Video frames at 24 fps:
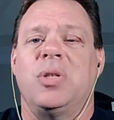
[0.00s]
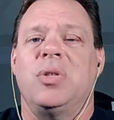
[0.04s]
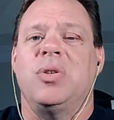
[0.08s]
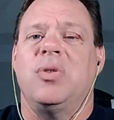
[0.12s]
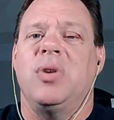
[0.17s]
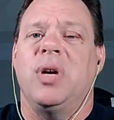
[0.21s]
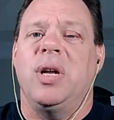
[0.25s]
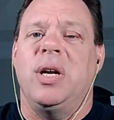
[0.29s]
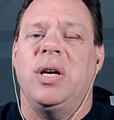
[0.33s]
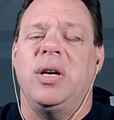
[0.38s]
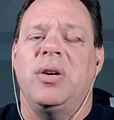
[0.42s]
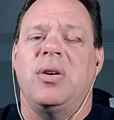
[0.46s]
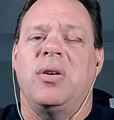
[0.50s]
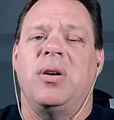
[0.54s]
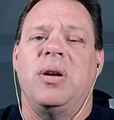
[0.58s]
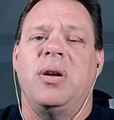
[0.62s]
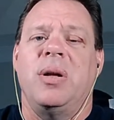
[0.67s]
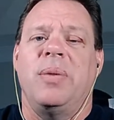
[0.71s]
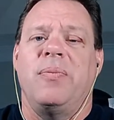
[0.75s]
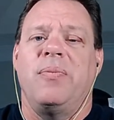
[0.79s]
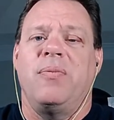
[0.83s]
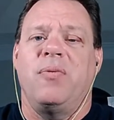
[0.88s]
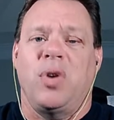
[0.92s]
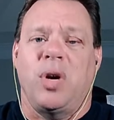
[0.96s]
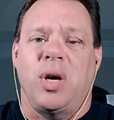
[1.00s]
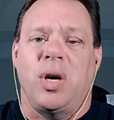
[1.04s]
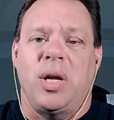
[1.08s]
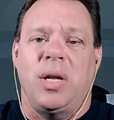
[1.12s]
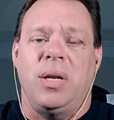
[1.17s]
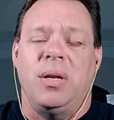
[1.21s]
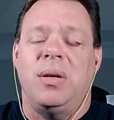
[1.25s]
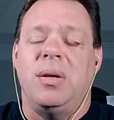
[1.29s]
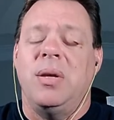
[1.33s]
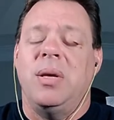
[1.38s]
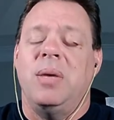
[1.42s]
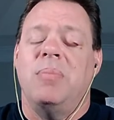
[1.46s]
your credit card up front,
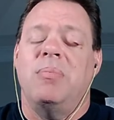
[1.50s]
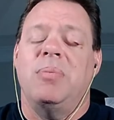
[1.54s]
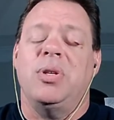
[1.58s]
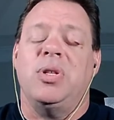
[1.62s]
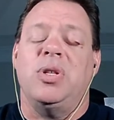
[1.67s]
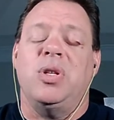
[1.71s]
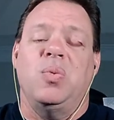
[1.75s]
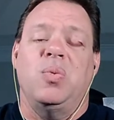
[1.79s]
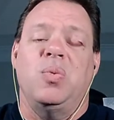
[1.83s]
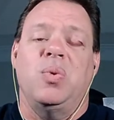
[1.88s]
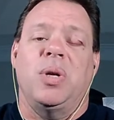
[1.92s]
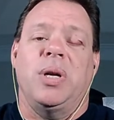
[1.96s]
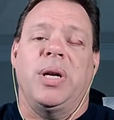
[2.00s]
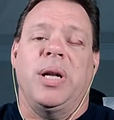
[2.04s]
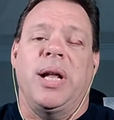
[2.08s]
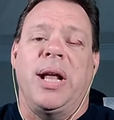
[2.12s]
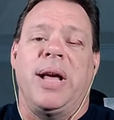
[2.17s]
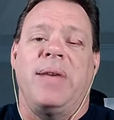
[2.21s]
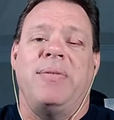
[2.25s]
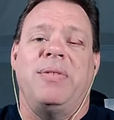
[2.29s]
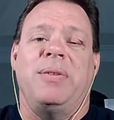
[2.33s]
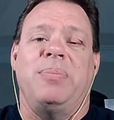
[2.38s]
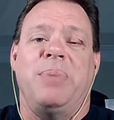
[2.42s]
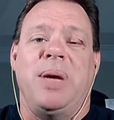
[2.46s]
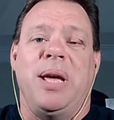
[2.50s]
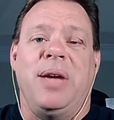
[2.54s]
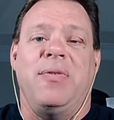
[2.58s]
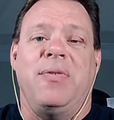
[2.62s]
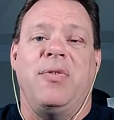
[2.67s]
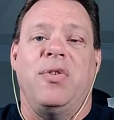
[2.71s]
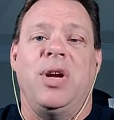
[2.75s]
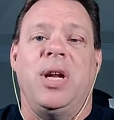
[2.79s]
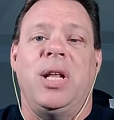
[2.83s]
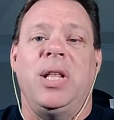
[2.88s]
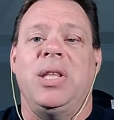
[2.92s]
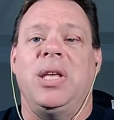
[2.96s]
but you will not have to pay
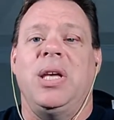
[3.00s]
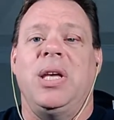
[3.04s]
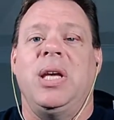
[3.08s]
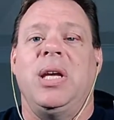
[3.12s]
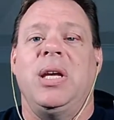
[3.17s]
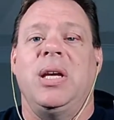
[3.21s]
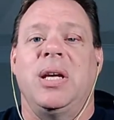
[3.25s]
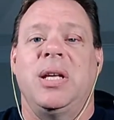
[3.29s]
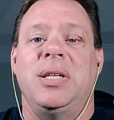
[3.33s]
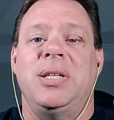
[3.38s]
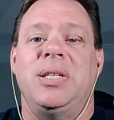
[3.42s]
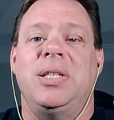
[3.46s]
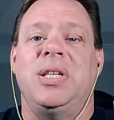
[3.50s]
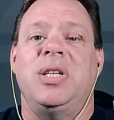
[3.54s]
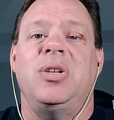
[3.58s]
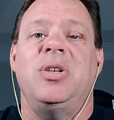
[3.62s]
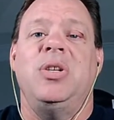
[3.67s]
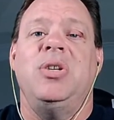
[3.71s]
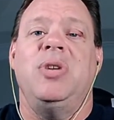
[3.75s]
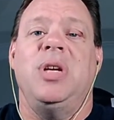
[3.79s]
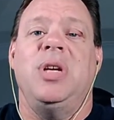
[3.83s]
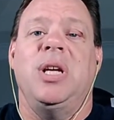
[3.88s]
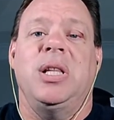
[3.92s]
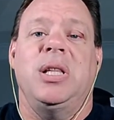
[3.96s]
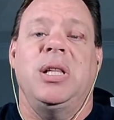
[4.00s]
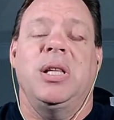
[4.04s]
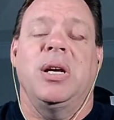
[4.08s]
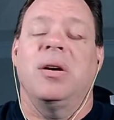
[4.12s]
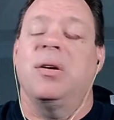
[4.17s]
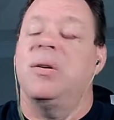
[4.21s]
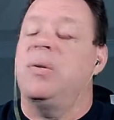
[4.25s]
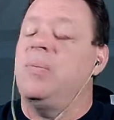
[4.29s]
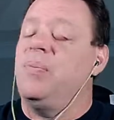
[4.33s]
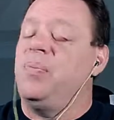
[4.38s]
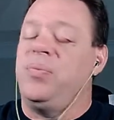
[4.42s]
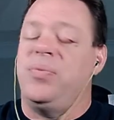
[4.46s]
for anything until you get there.
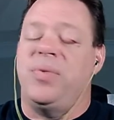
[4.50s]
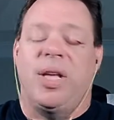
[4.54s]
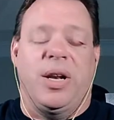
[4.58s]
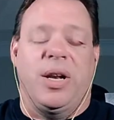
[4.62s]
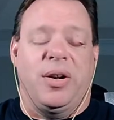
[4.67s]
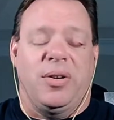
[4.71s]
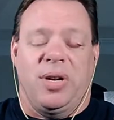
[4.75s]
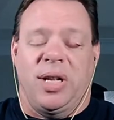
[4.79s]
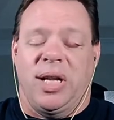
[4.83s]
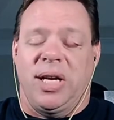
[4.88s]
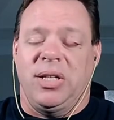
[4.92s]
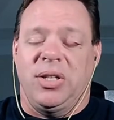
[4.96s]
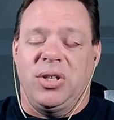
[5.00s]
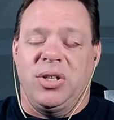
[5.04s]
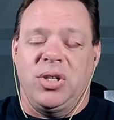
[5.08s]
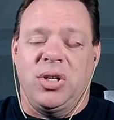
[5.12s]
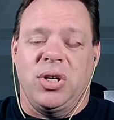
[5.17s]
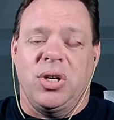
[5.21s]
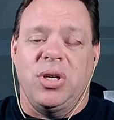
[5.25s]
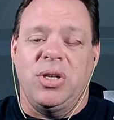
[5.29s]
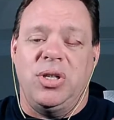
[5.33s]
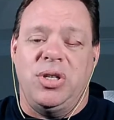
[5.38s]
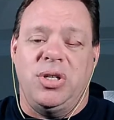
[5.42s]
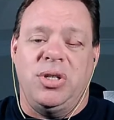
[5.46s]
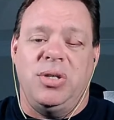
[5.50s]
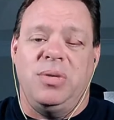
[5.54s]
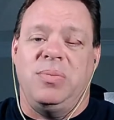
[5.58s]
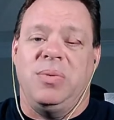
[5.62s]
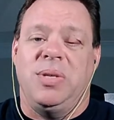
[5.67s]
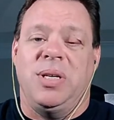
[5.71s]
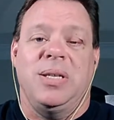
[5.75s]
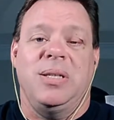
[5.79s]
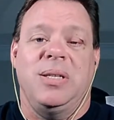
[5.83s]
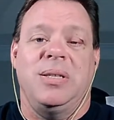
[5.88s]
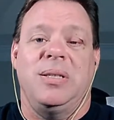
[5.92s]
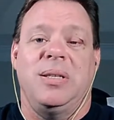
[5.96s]
They don't like to charge you
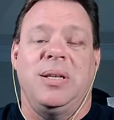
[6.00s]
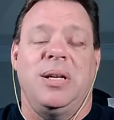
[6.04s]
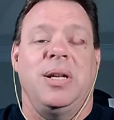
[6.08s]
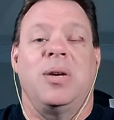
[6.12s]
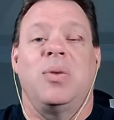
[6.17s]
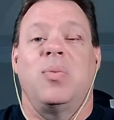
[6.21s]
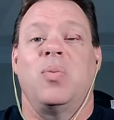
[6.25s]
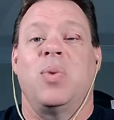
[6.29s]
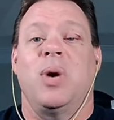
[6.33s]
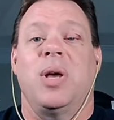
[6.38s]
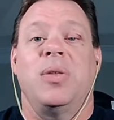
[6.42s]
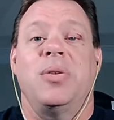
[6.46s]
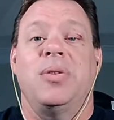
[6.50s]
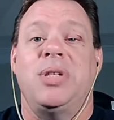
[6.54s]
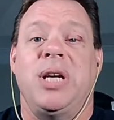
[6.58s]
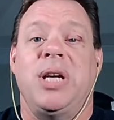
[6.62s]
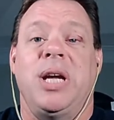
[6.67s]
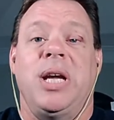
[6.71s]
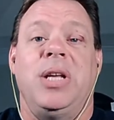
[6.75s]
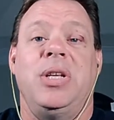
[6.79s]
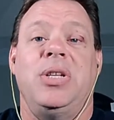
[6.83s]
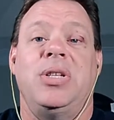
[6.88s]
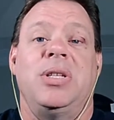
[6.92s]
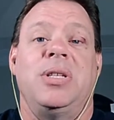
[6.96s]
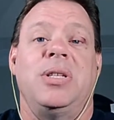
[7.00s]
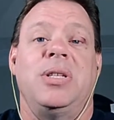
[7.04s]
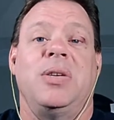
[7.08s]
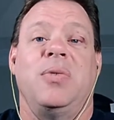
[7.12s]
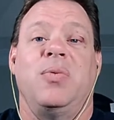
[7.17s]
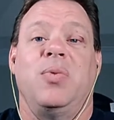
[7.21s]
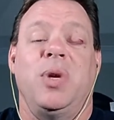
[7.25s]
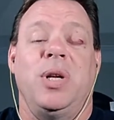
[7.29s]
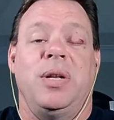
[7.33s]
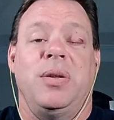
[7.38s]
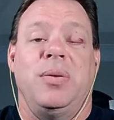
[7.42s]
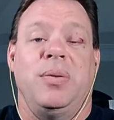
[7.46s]
because, you know, weather changes. If
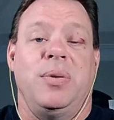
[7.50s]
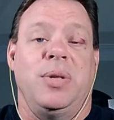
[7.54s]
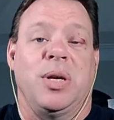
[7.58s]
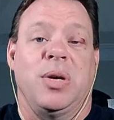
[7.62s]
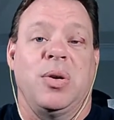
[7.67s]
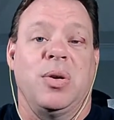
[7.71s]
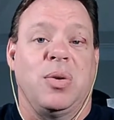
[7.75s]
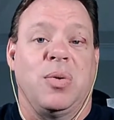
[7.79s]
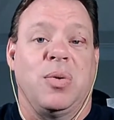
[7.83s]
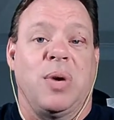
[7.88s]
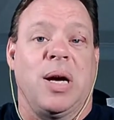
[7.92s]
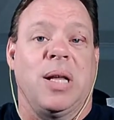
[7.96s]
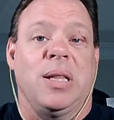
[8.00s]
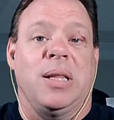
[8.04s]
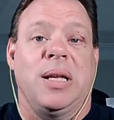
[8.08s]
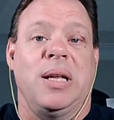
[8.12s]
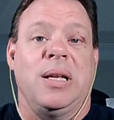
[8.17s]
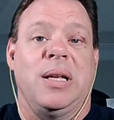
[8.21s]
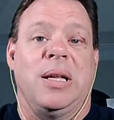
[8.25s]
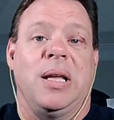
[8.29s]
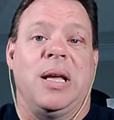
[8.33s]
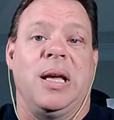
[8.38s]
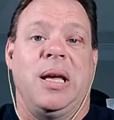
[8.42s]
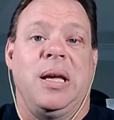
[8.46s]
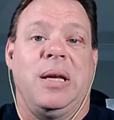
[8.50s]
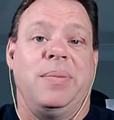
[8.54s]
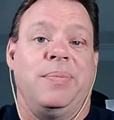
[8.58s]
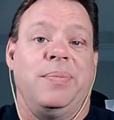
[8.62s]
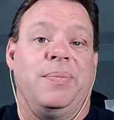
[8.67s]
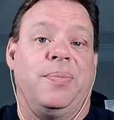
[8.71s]
we don't go out that day,